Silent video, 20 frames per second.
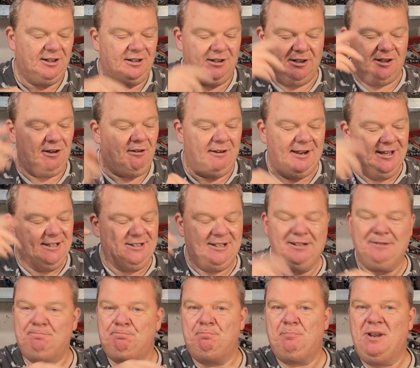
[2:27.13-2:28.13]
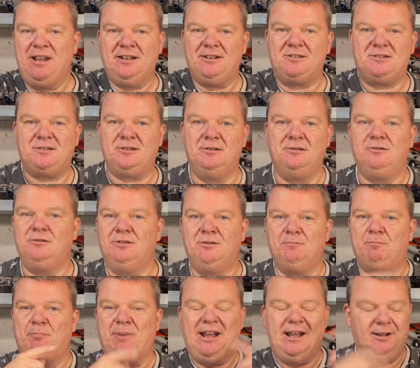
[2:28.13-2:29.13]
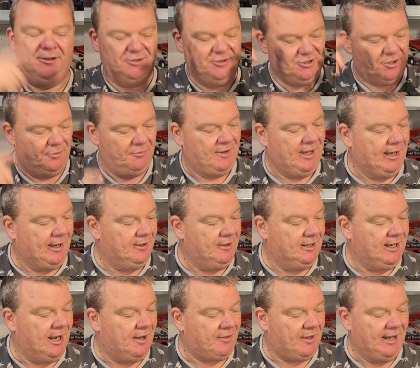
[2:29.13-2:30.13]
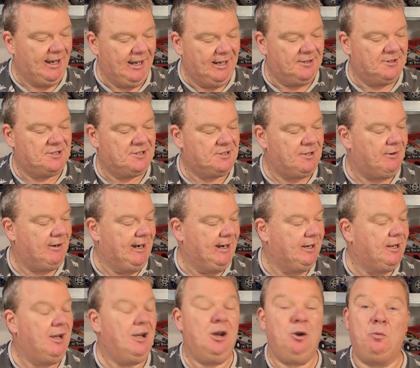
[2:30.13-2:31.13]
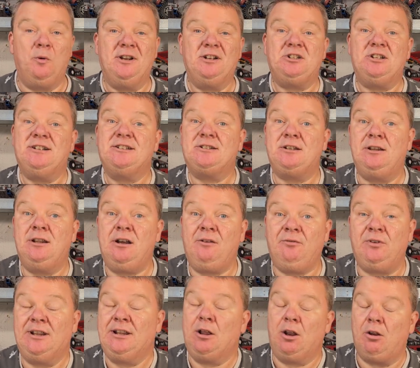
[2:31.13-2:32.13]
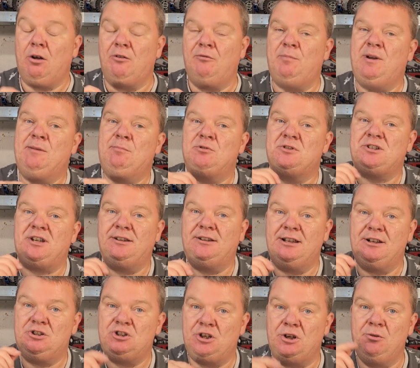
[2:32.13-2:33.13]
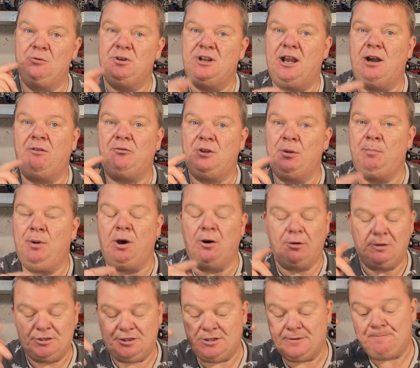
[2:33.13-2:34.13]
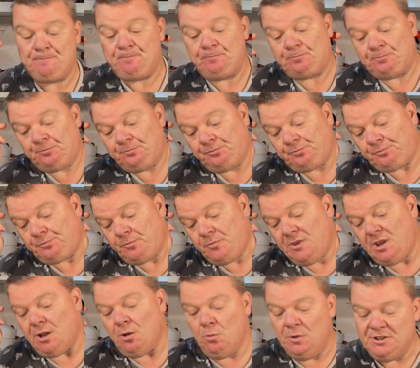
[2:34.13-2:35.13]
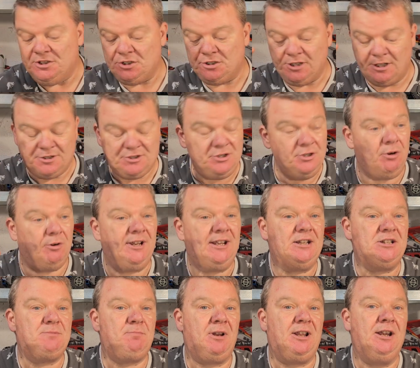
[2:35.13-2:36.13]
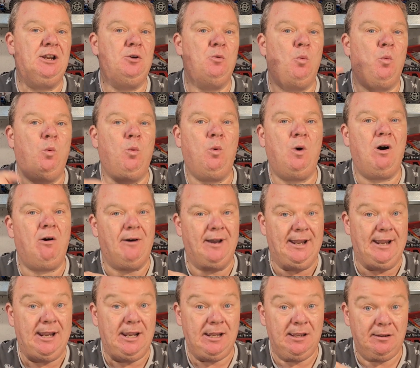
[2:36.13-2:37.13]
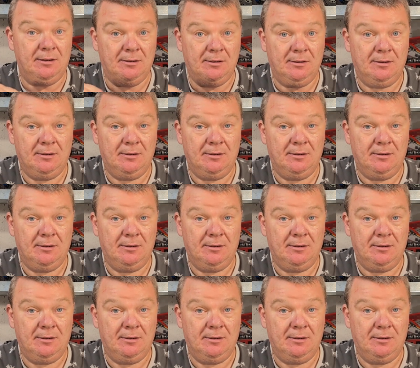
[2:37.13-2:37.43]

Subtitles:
Glided bits and bands on that, and the other inside, which is lovely. A lot of people say they're tuned out of the box, which does not explain why